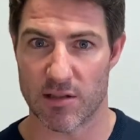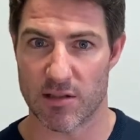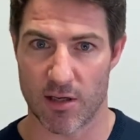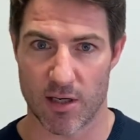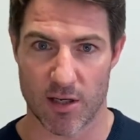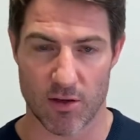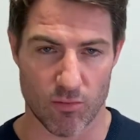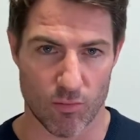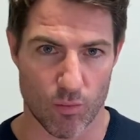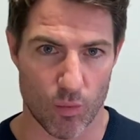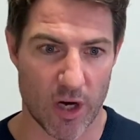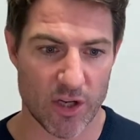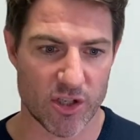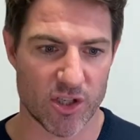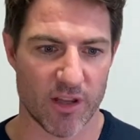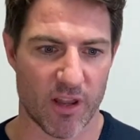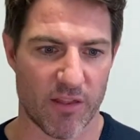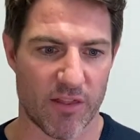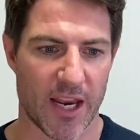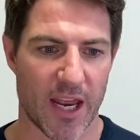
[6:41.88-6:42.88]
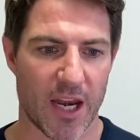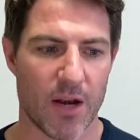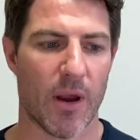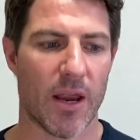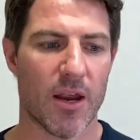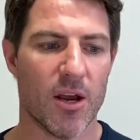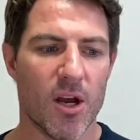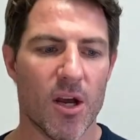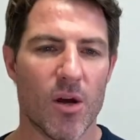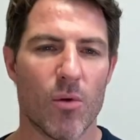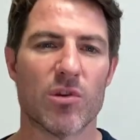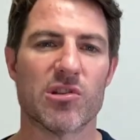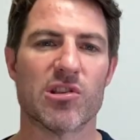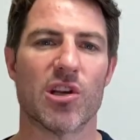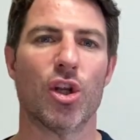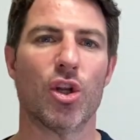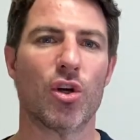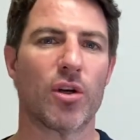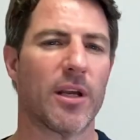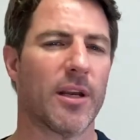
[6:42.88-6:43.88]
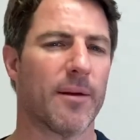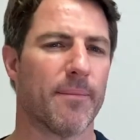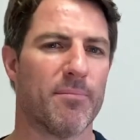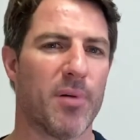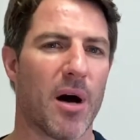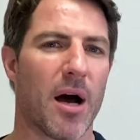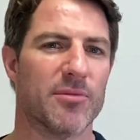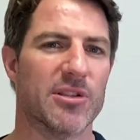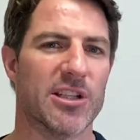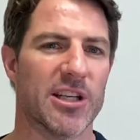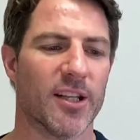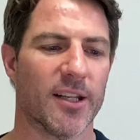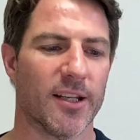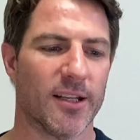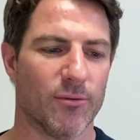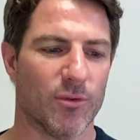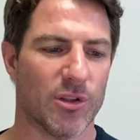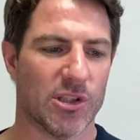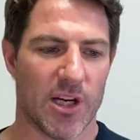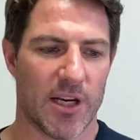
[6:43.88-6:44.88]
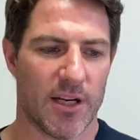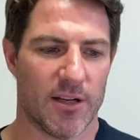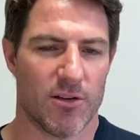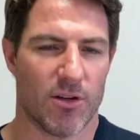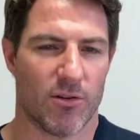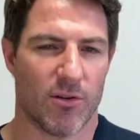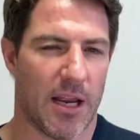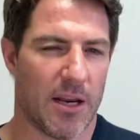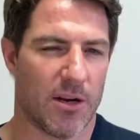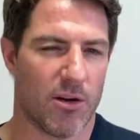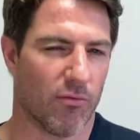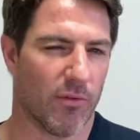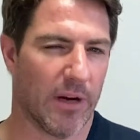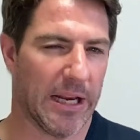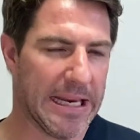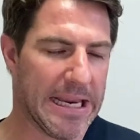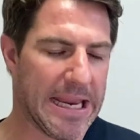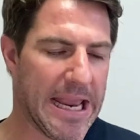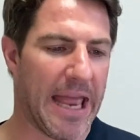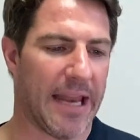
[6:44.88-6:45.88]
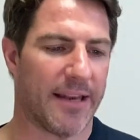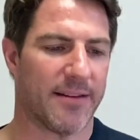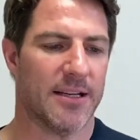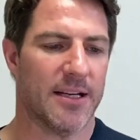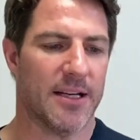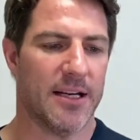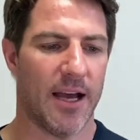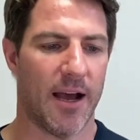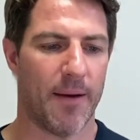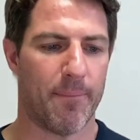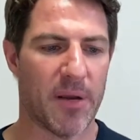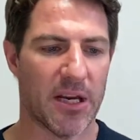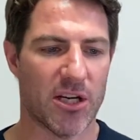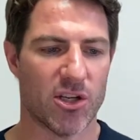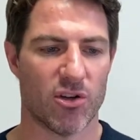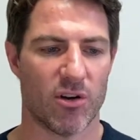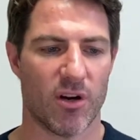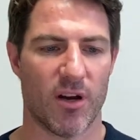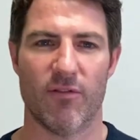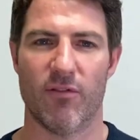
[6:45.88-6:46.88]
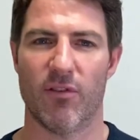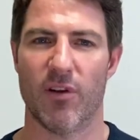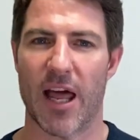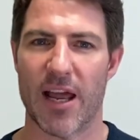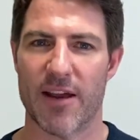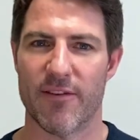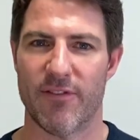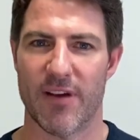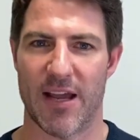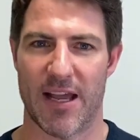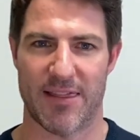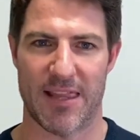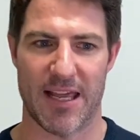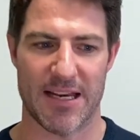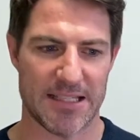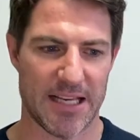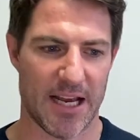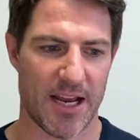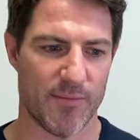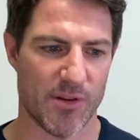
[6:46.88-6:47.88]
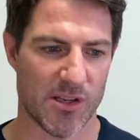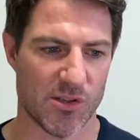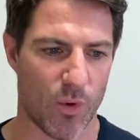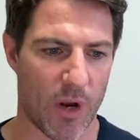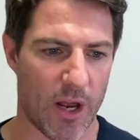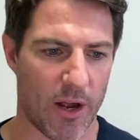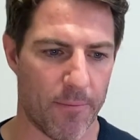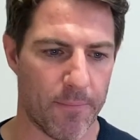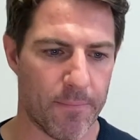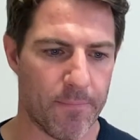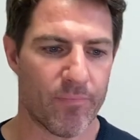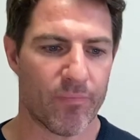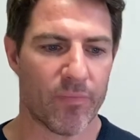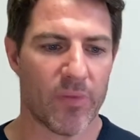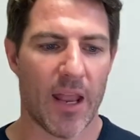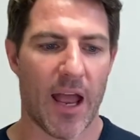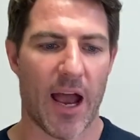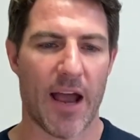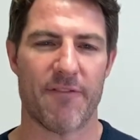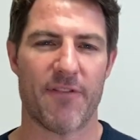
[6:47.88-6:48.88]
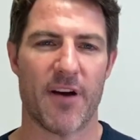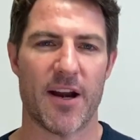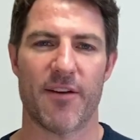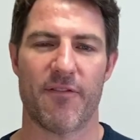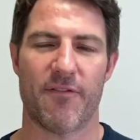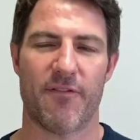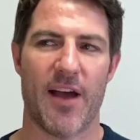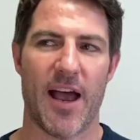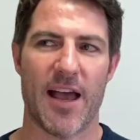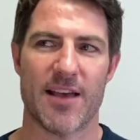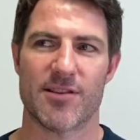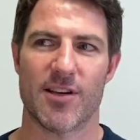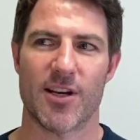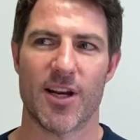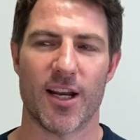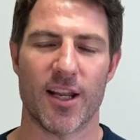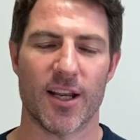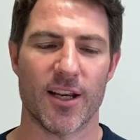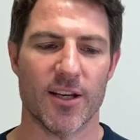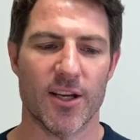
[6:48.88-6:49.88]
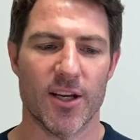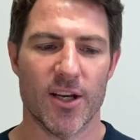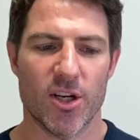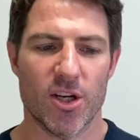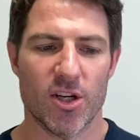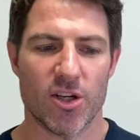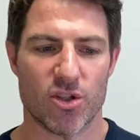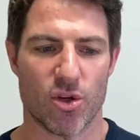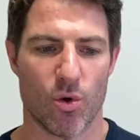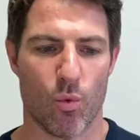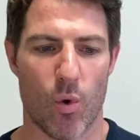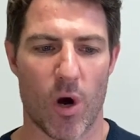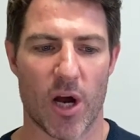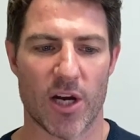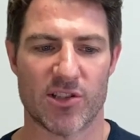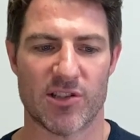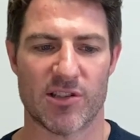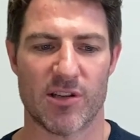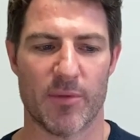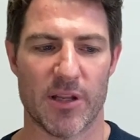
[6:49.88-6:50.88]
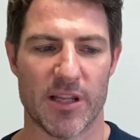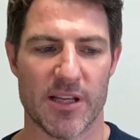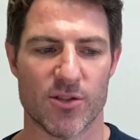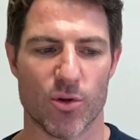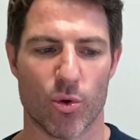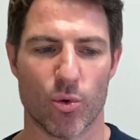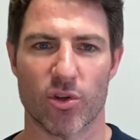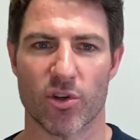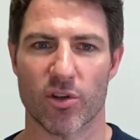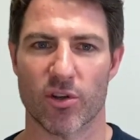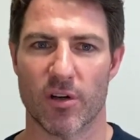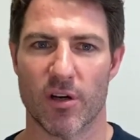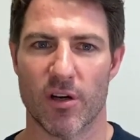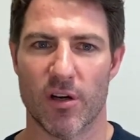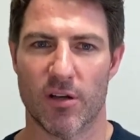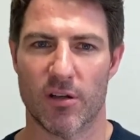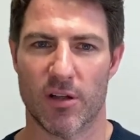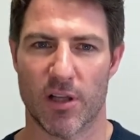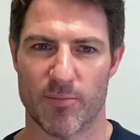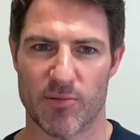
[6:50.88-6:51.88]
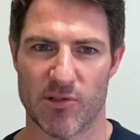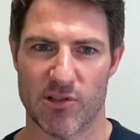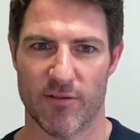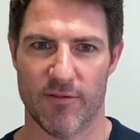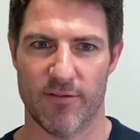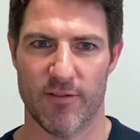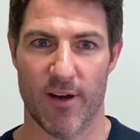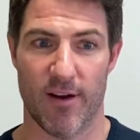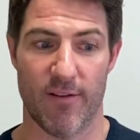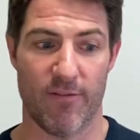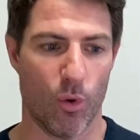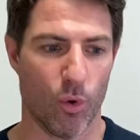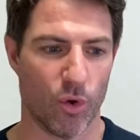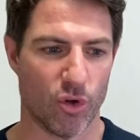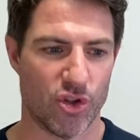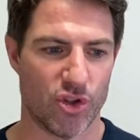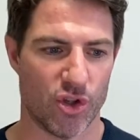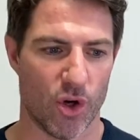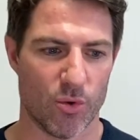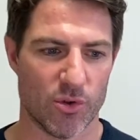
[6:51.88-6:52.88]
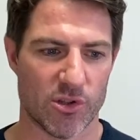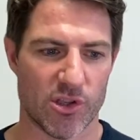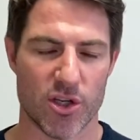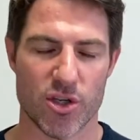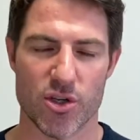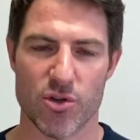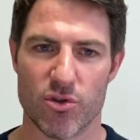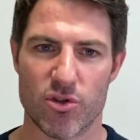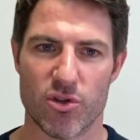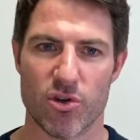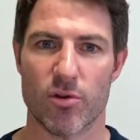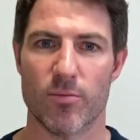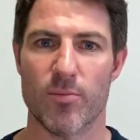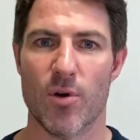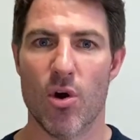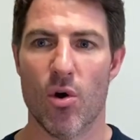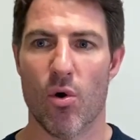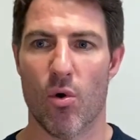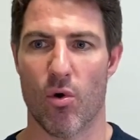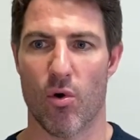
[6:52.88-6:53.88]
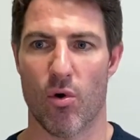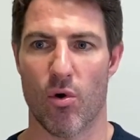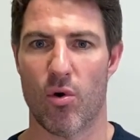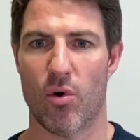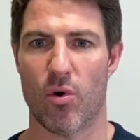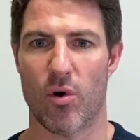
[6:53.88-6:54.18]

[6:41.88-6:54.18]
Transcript: watching the thing anyway, was a look at Bob Dylan, which I don't really get, a picture of life at that time as well. I find it fascinating to watch some of these older clips of old shows on YouTube or